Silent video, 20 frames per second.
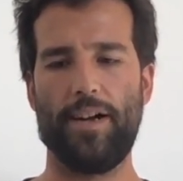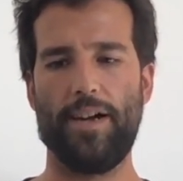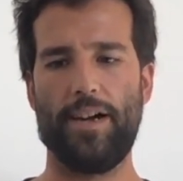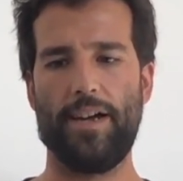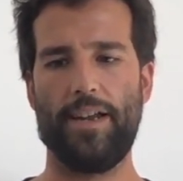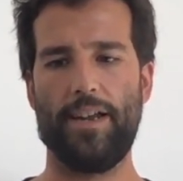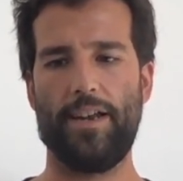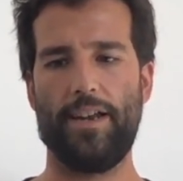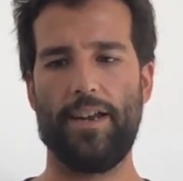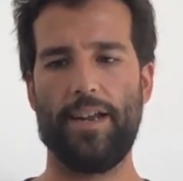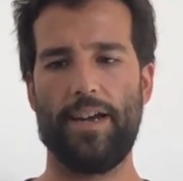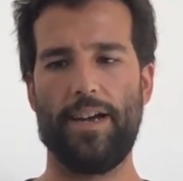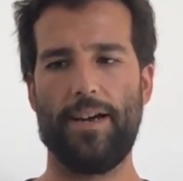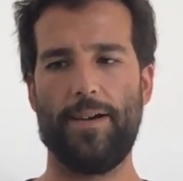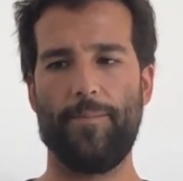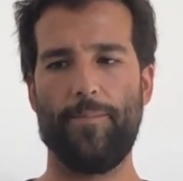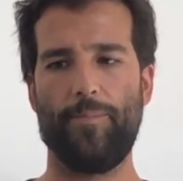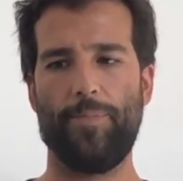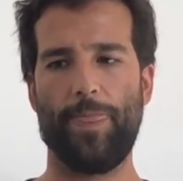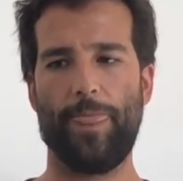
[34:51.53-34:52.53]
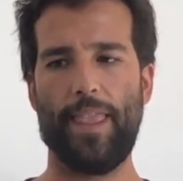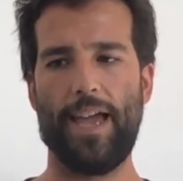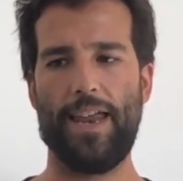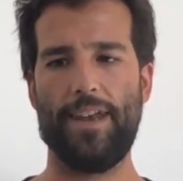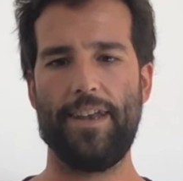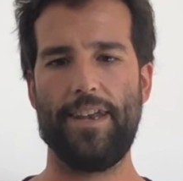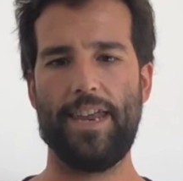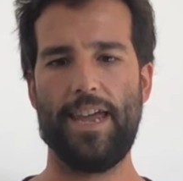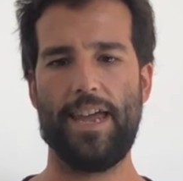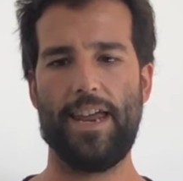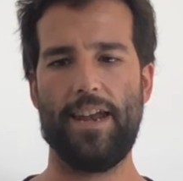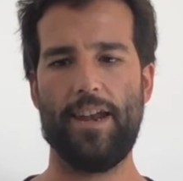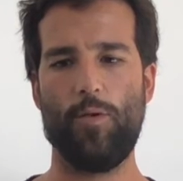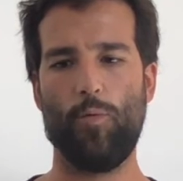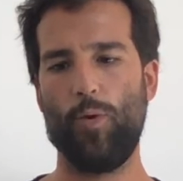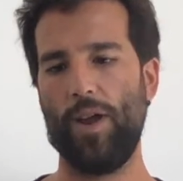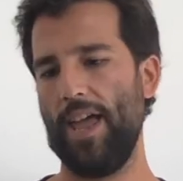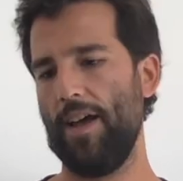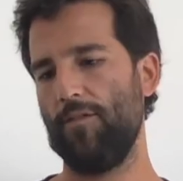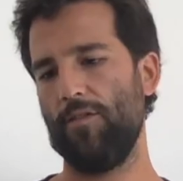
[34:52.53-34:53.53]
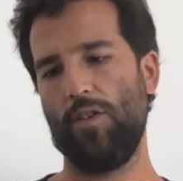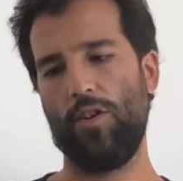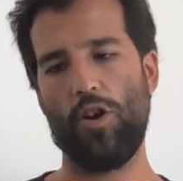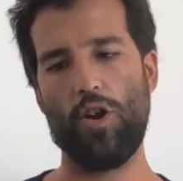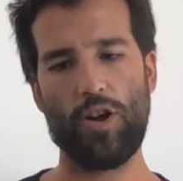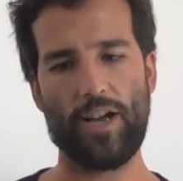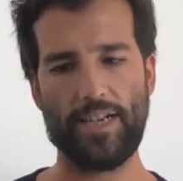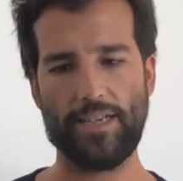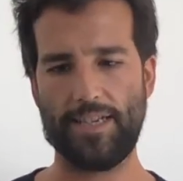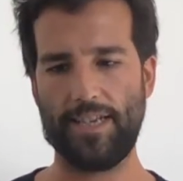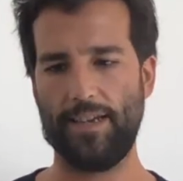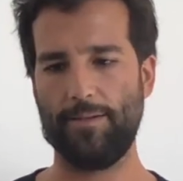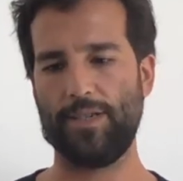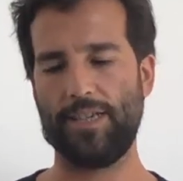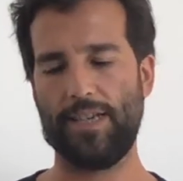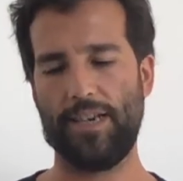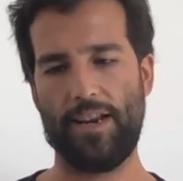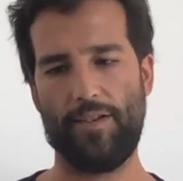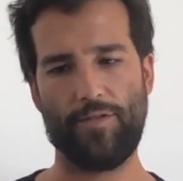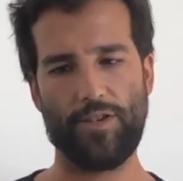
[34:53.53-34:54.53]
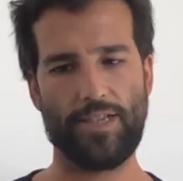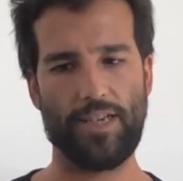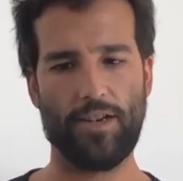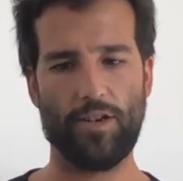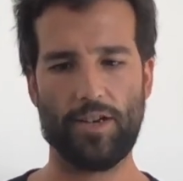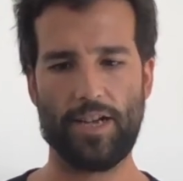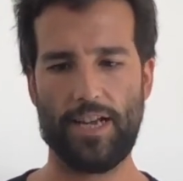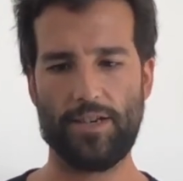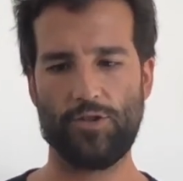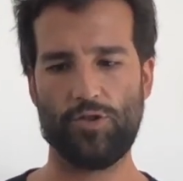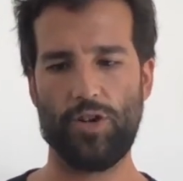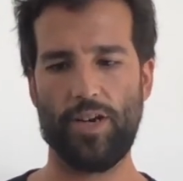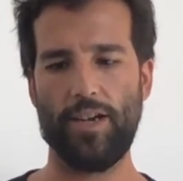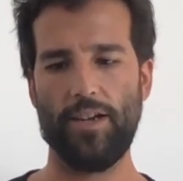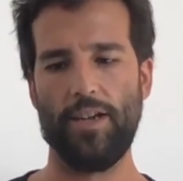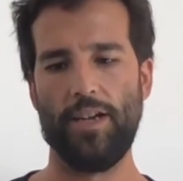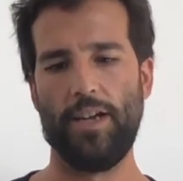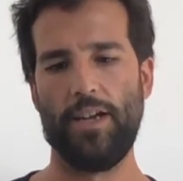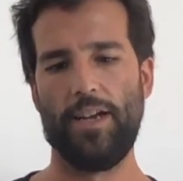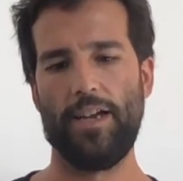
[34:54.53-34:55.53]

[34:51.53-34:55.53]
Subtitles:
And then we have local teams in every single country